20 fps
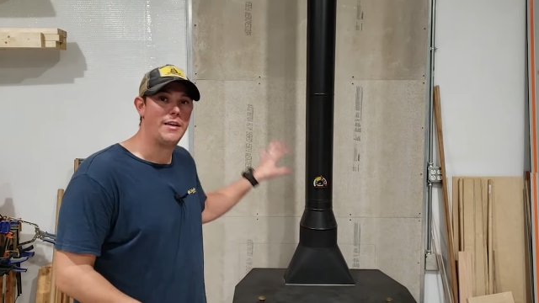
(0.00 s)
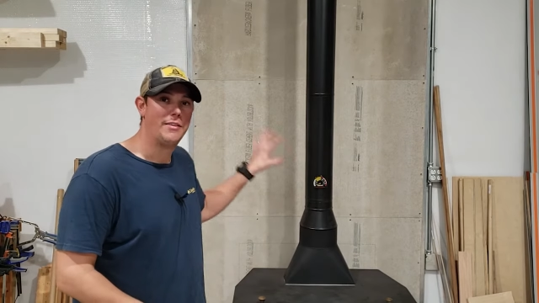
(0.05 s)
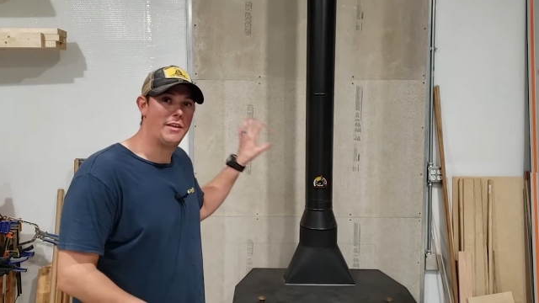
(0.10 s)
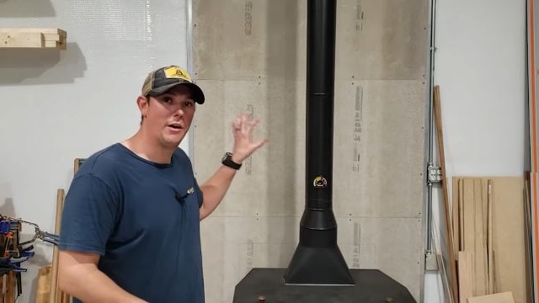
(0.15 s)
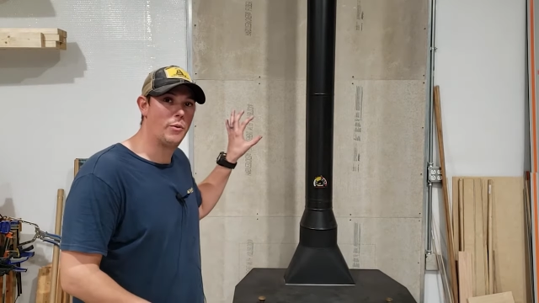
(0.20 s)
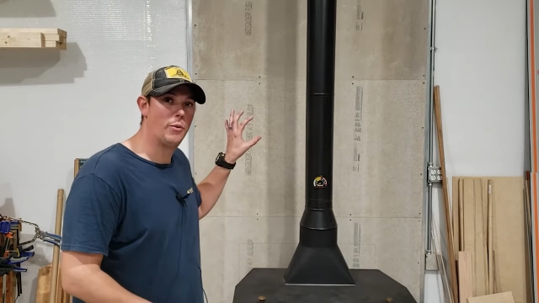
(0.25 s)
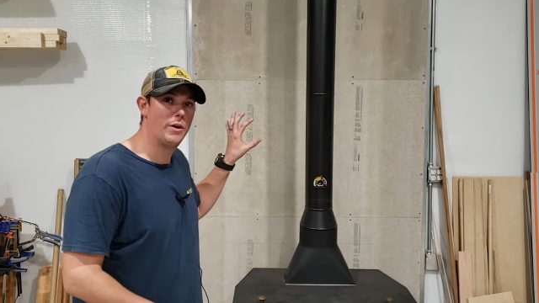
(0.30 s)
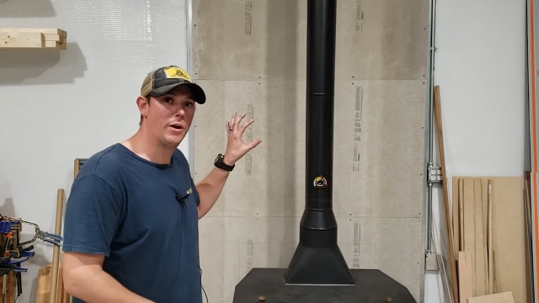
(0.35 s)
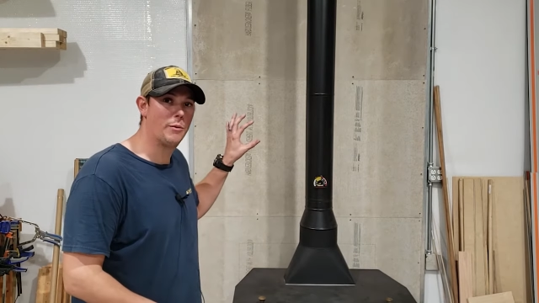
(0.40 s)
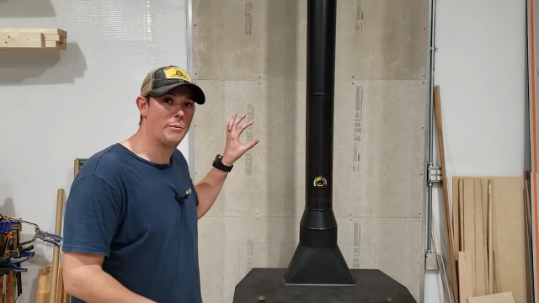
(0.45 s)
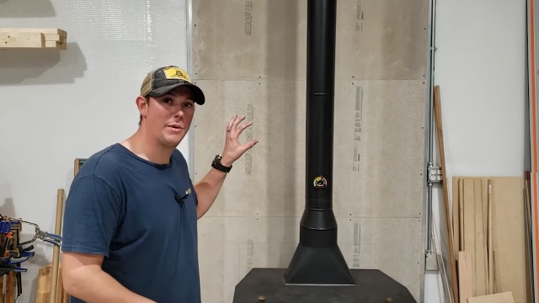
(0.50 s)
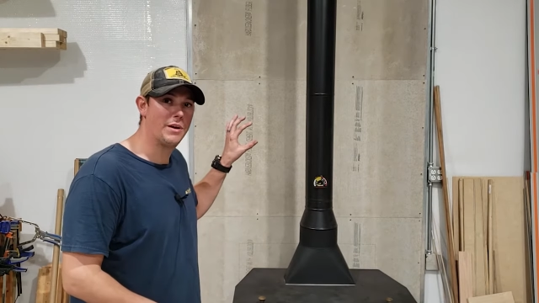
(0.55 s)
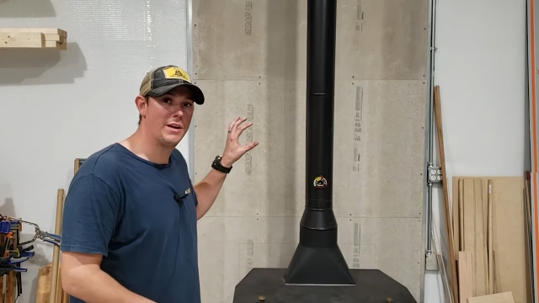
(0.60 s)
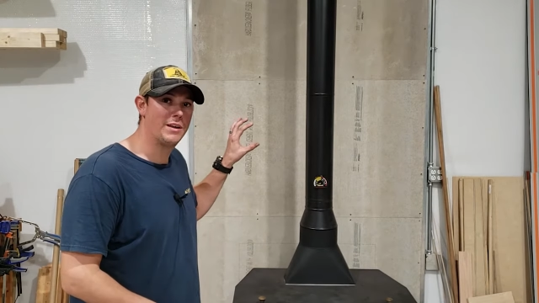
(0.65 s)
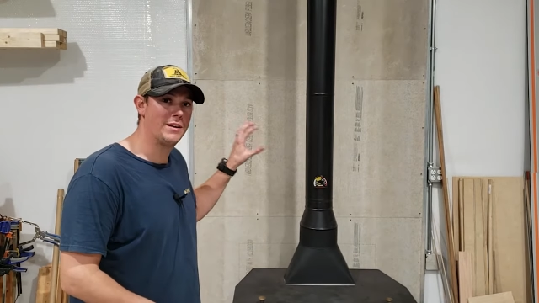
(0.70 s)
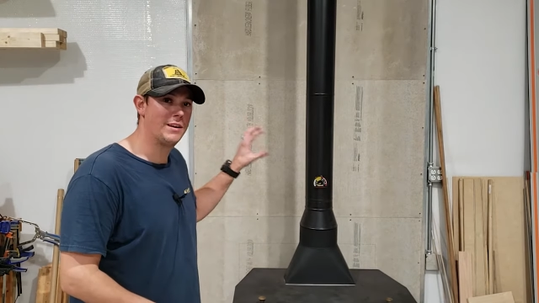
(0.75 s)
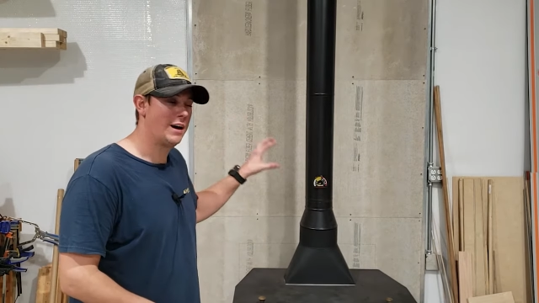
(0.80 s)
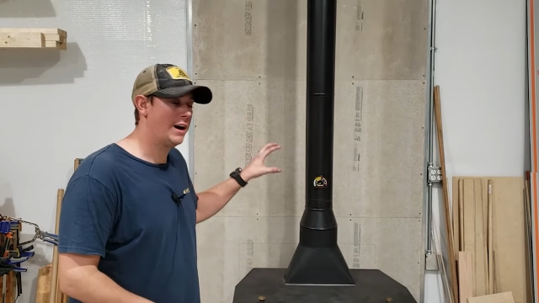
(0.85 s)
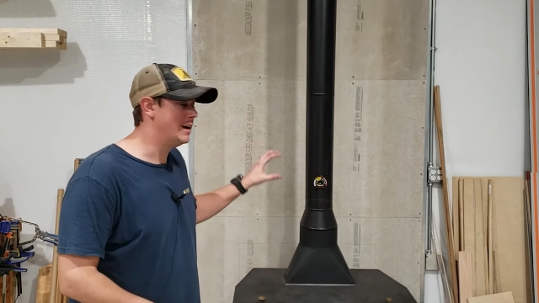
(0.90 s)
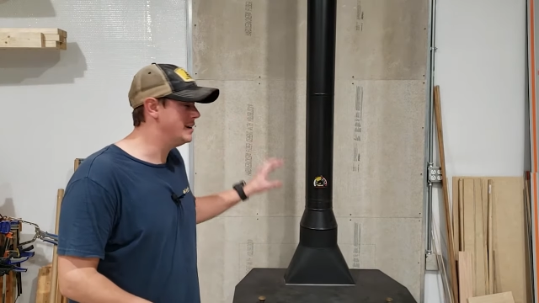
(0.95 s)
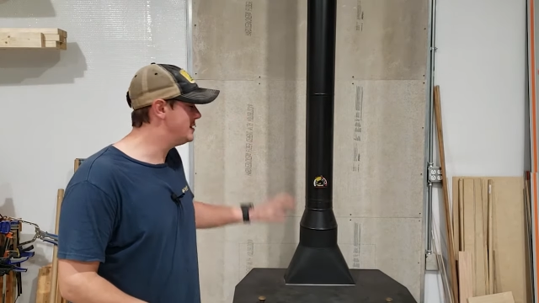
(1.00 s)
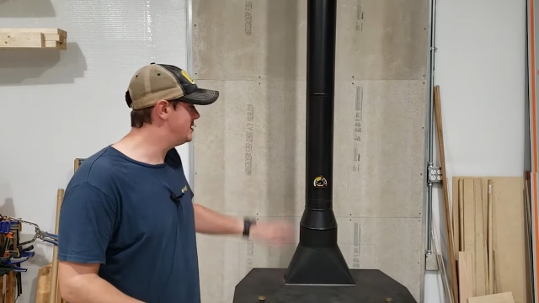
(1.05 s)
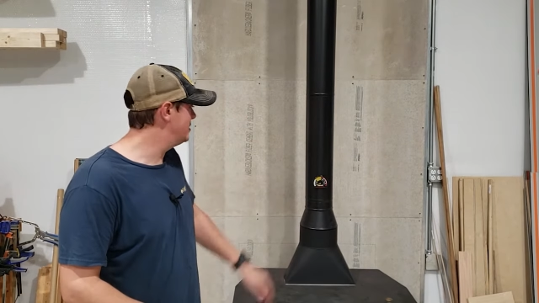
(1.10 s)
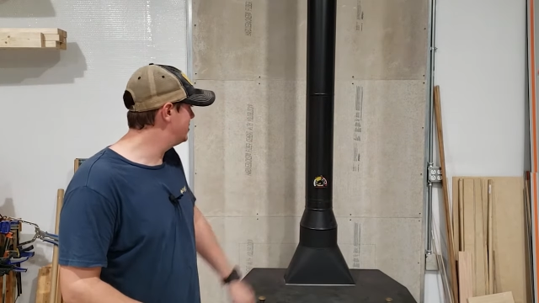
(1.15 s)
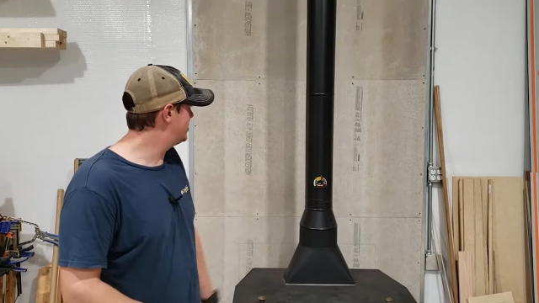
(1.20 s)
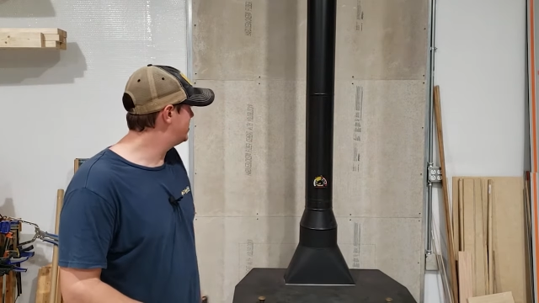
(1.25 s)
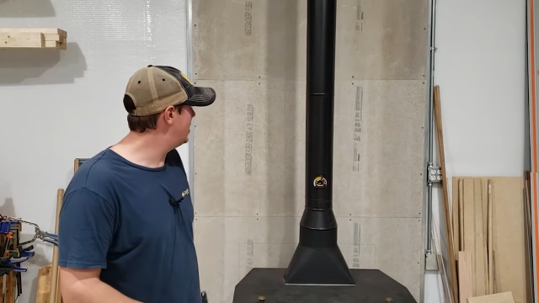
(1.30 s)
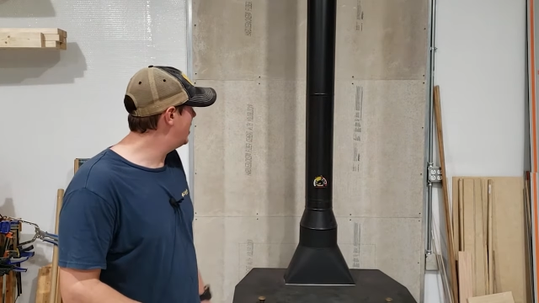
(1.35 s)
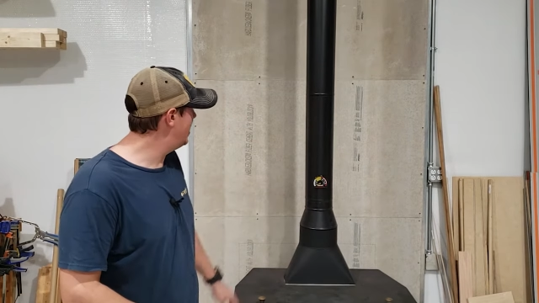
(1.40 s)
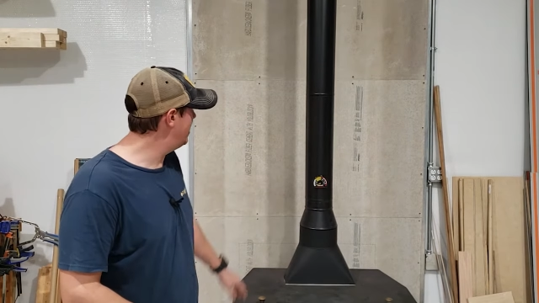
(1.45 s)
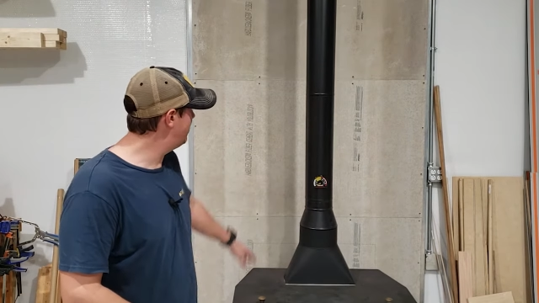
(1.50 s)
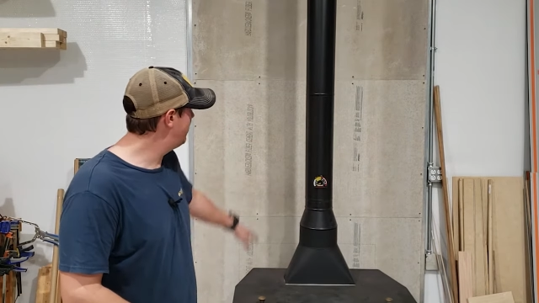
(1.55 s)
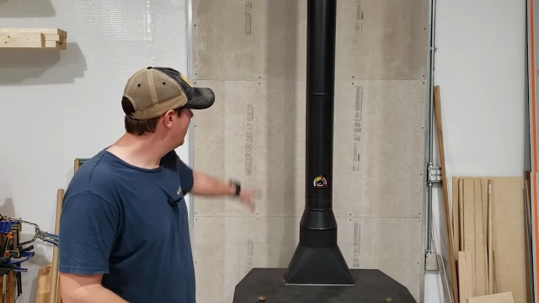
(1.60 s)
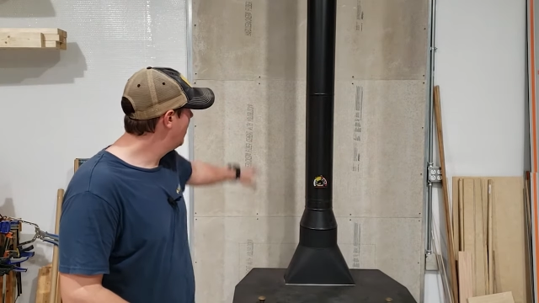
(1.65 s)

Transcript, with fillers: that we are being nice and safe